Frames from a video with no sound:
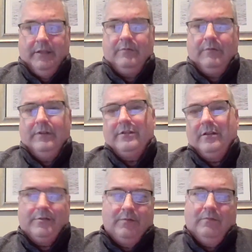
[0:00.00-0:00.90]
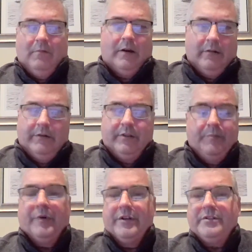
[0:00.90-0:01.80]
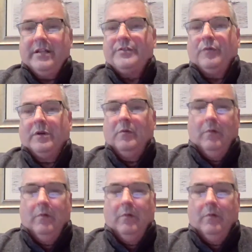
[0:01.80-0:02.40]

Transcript: It's what they say, it's water under the bridge, and that's what it